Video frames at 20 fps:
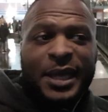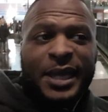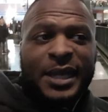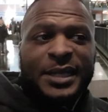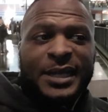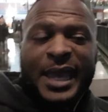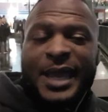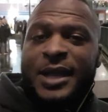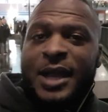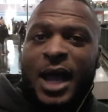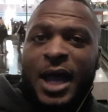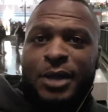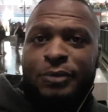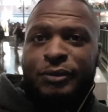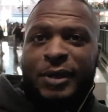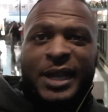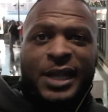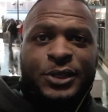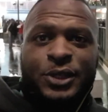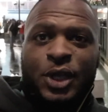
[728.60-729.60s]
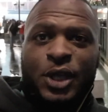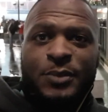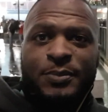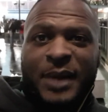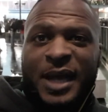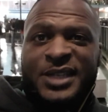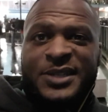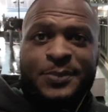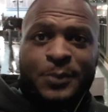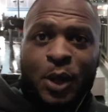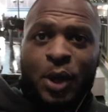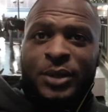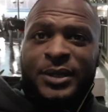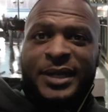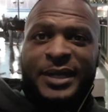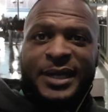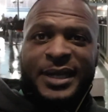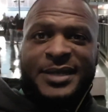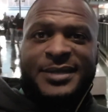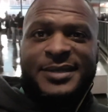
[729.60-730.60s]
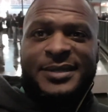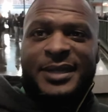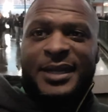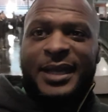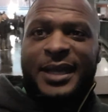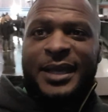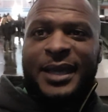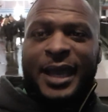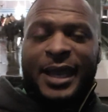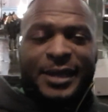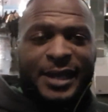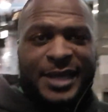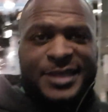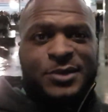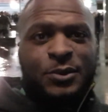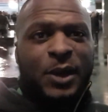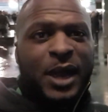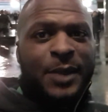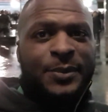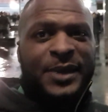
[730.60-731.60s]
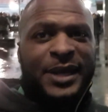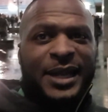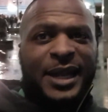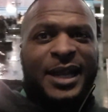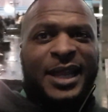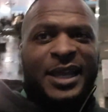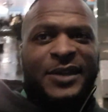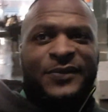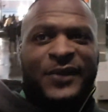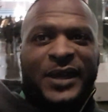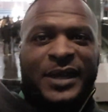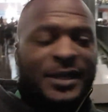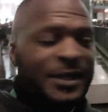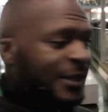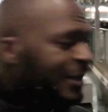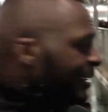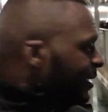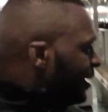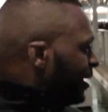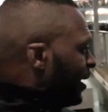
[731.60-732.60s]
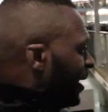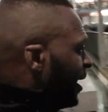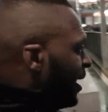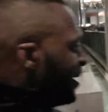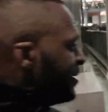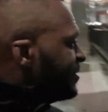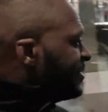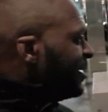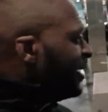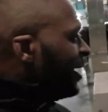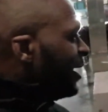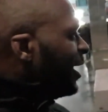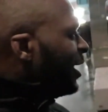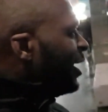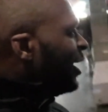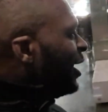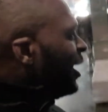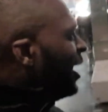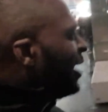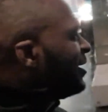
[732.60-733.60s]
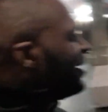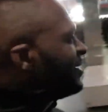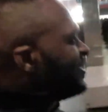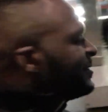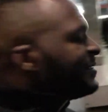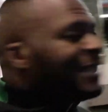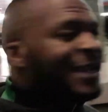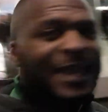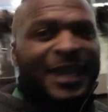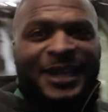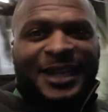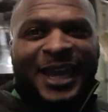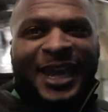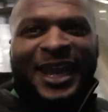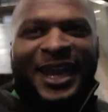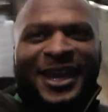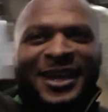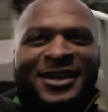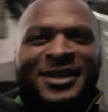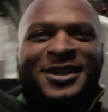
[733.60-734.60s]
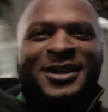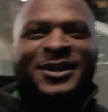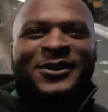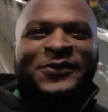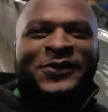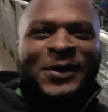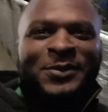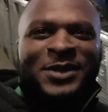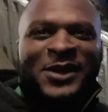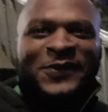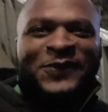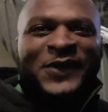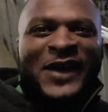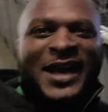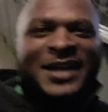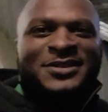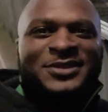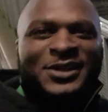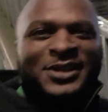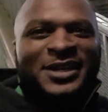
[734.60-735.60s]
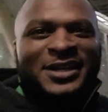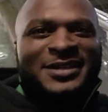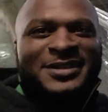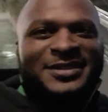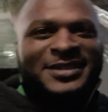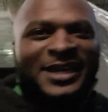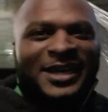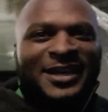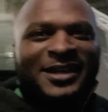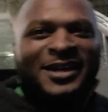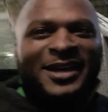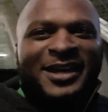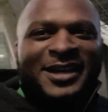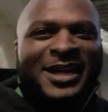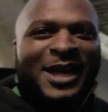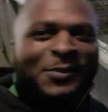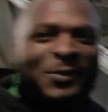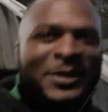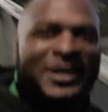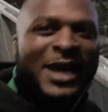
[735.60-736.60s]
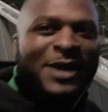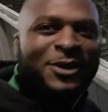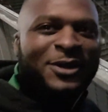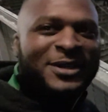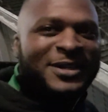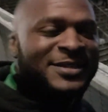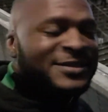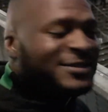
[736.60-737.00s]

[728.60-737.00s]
They can't really do much more than this, and that's where I'm going to leave it. A lot of singing here from the fans, you can see, coming down on the